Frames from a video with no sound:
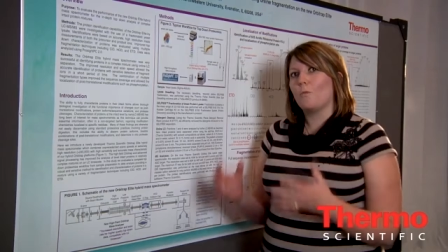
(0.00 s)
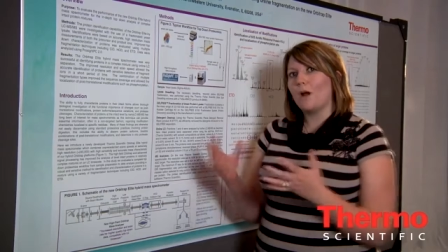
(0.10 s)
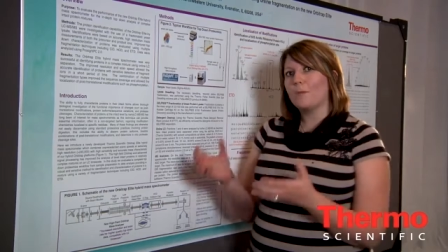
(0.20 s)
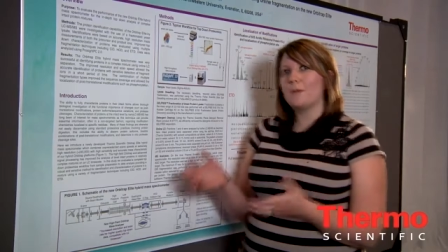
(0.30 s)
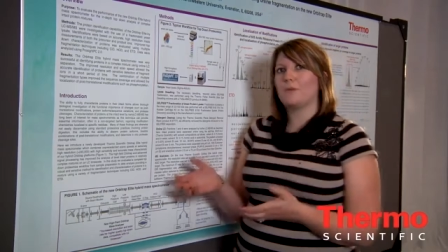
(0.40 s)

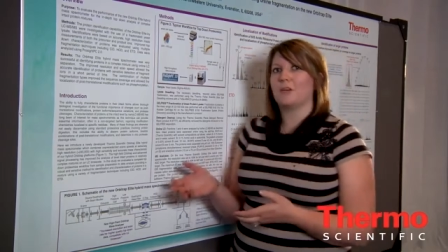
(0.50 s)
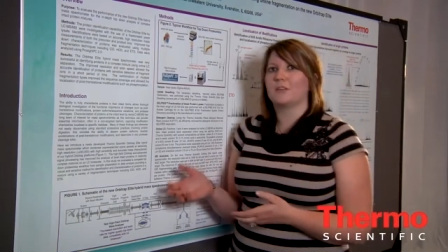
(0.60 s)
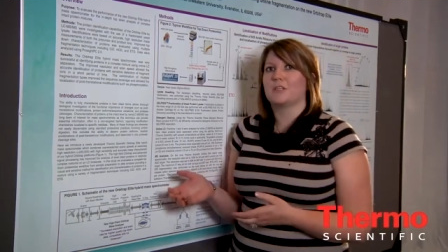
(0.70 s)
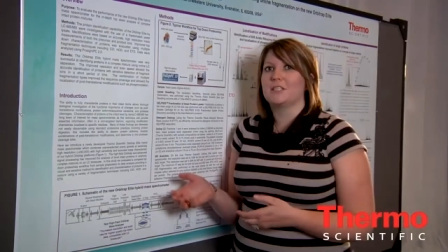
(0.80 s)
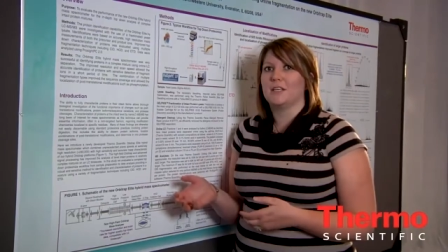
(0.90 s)
Why are people
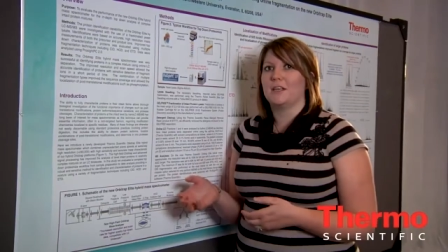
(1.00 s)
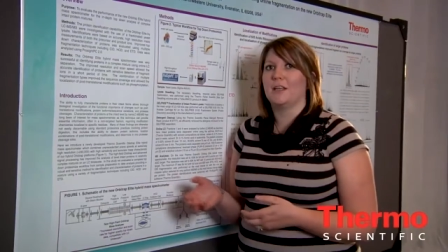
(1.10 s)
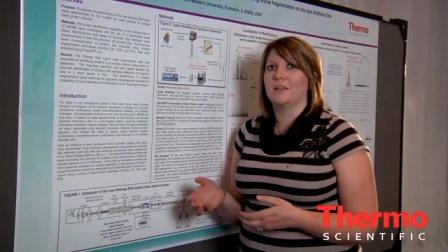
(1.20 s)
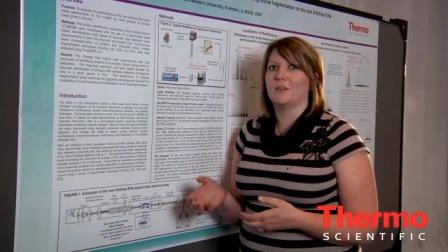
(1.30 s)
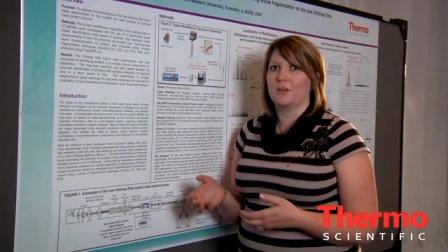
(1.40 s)
interested
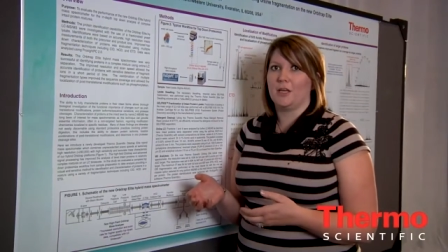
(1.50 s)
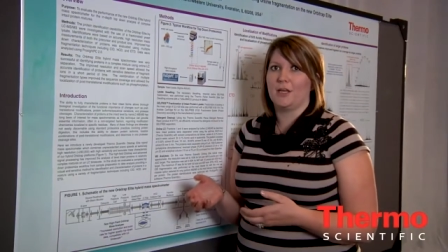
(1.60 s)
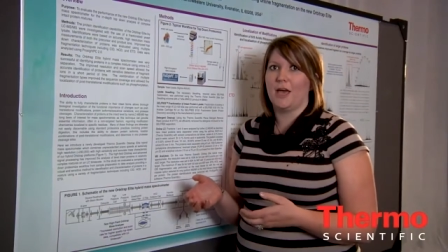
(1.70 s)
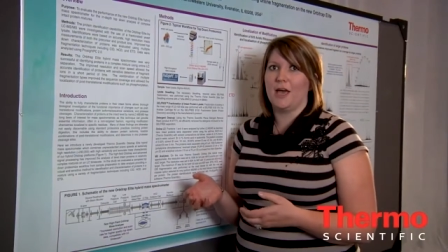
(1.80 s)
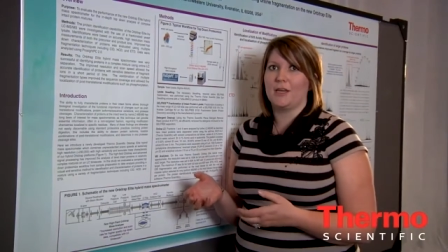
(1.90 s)
in
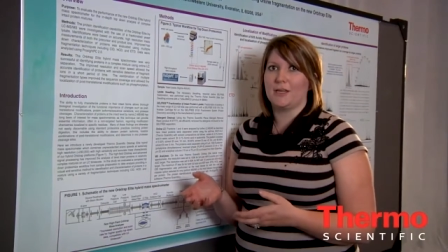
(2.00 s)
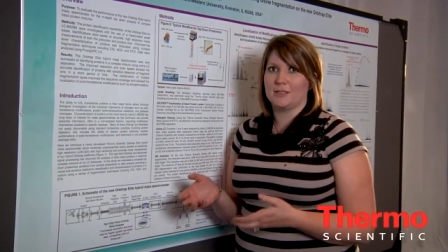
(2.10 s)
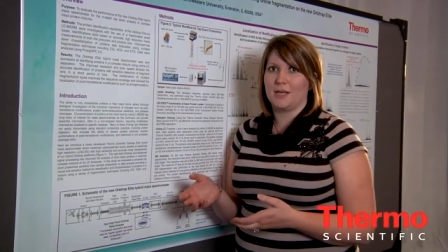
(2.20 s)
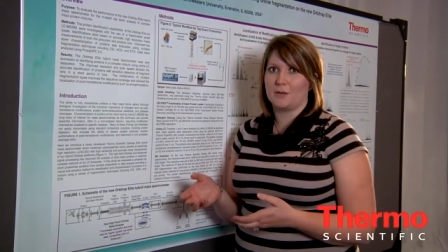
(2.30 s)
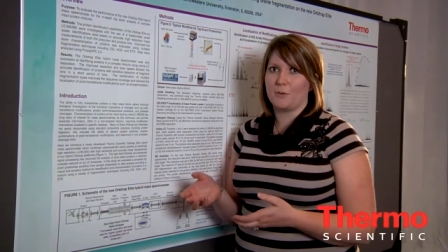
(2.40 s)
looking at
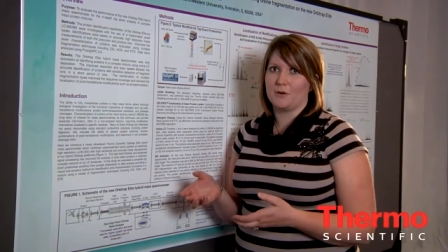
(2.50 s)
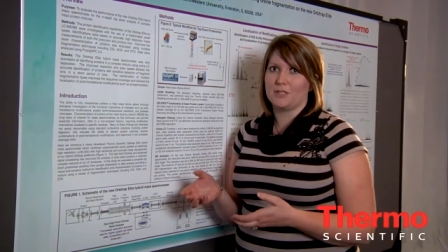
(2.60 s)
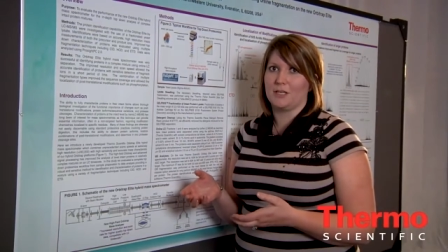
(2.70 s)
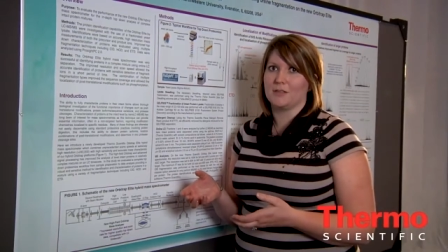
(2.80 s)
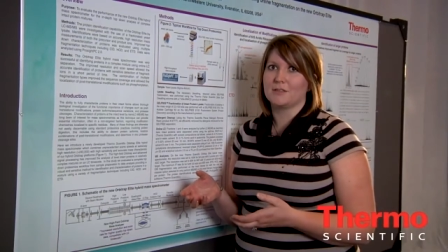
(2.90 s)
intact
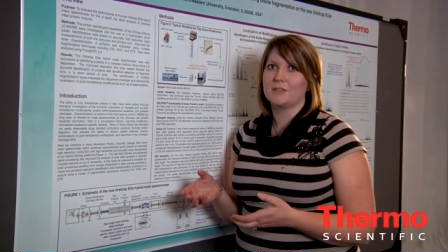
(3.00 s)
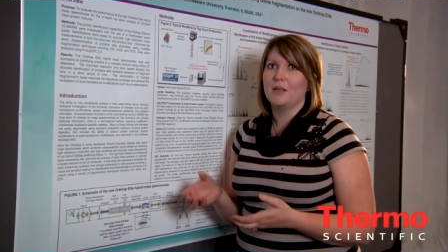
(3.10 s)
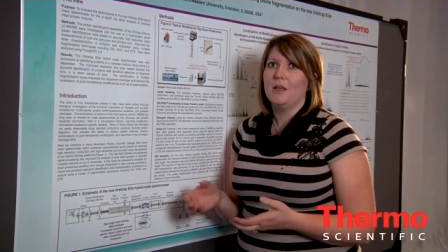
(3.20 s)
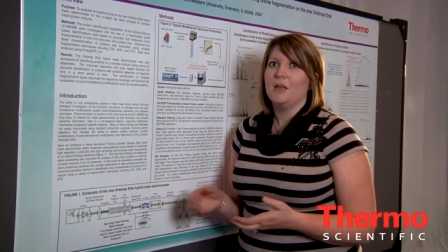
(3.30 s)
proteins?